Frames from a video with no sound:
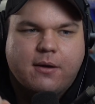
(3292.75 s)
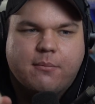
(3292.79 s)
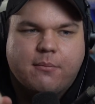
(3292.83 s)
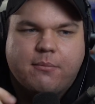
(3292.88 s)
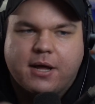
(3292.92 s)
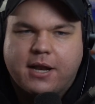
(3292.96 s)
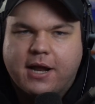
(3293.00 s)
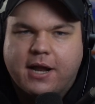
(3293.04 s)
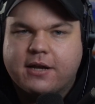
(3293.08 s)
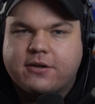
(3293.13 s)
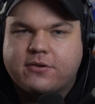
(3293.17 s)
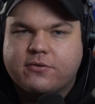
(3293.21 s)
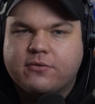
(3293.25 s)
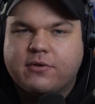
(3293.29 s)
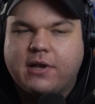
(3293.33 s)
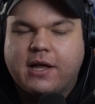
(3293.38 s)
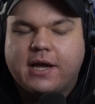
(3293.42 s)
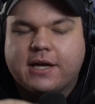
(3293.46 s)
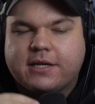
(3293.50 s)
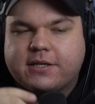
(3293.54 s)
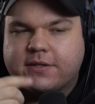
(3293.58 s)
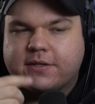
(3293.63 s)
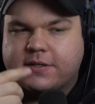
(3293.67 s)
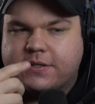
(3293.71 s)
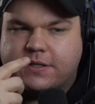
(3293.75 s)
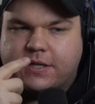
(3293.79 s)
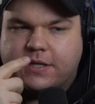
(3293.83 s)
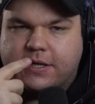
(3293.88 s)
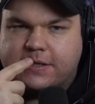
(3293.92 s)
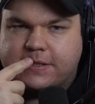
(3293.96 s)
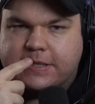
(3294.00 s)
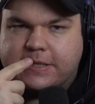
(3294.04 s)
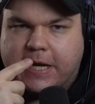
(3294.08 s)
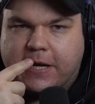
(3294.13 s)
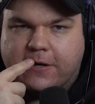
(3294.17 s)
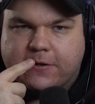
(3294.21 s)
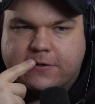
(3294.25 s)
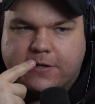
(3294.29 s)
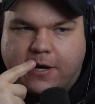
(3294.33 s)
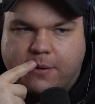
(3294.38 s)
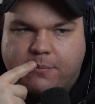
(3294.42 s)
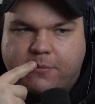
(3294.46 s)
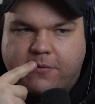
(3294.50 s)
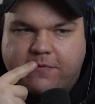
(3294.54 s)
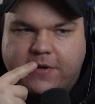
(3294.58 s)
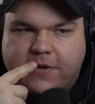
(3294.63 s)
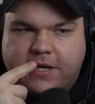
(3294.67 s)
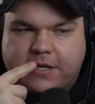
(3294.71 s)
But I do like to stay on
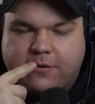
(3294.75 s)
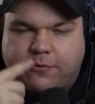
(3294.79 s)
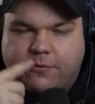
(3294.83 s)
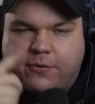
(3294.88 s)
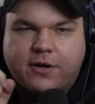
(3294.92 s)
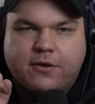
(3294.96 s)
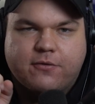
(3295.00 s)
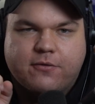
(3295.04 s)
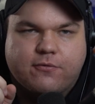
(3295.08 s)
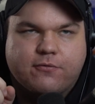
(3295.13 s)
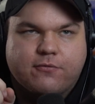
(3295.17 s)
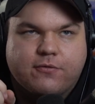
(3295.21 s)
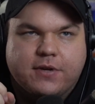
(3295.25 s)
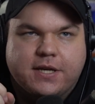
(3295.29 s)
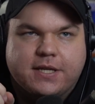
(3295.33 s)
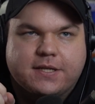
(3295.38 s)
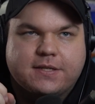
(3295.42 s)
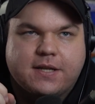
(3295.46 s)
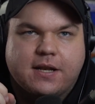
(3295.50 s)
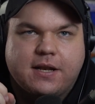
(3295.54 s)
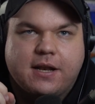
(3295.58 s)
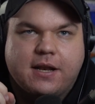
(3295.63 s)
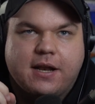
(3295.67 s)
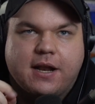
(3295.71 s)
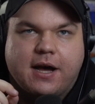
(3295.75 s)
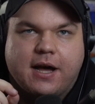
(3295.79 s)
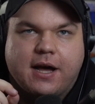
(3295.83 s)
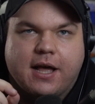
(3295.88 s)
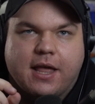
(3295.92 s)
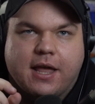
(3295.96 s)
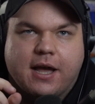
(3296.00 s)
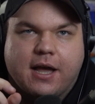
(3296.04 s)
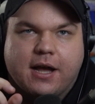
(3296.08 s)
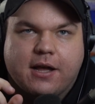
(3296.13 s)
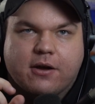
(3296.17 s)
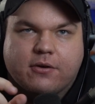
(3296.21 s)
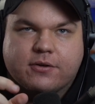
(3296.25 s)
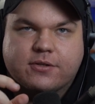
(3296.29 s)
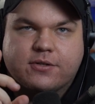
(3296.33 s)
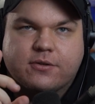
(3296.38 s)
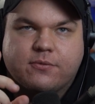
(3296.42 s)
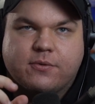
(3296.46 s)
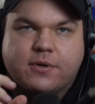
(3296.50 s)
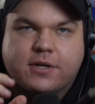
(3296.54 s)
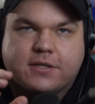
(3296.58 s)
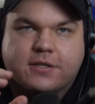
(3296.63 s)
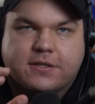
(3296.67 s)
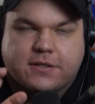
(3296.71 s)
top of it. The one reason I also
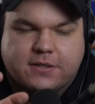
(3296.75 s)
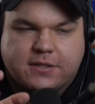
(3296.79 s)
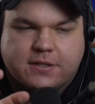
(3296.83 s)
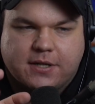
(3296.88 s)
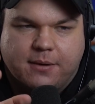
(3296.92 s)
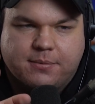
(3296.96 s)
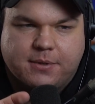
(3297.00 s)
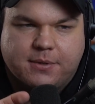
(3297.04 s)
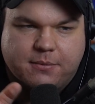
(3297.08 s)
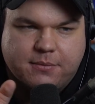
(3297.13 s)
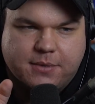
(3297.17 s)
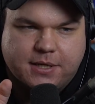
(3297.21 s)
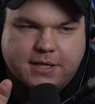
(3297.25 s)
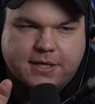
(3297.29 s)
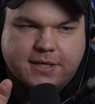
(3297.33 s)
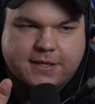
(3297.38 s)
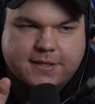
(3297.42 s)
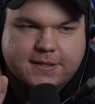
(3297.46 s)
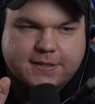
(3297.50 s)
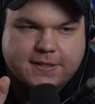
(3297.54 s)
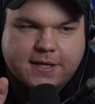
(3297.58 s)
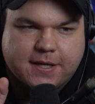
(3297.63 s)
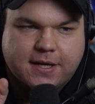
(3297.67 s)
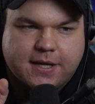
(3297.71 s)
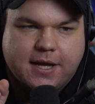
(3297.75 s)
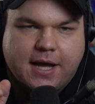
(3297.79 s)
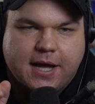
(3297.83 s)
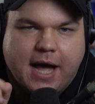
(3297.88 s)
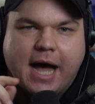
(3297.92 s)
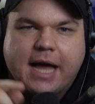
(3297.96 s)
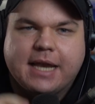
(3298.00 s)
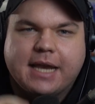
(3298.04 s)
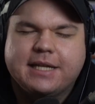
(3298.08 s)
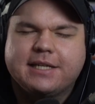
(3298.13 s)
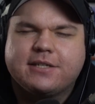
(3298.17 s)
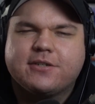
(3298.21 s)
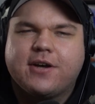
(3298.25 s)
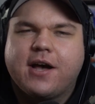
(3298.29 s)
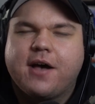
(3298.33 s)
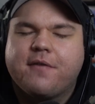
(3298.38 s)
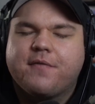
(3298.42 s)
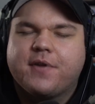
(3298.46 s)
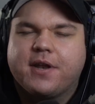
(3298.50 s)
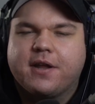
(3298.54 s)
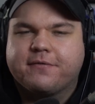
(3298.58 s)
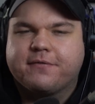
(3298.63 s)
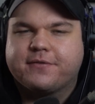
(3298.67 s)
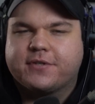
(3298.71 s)
wanted to stop them is I need to have
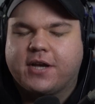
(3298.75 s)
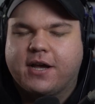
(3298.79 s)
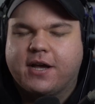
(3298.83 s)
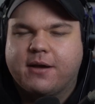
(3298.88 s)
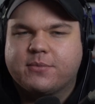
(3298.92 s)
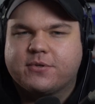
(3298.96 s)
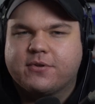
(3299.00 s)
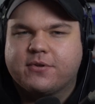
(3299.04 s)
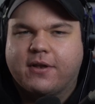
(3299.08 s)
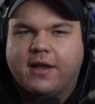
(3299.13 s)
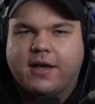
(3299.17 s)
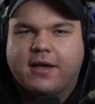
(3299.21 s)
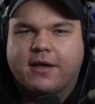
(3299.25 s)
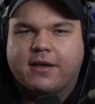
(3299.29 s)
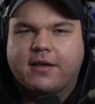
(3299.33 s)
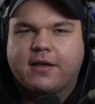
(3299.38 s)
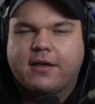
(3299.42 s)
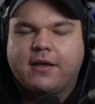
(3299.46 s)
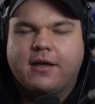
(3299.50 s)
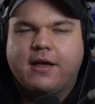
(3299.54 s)
enough time to like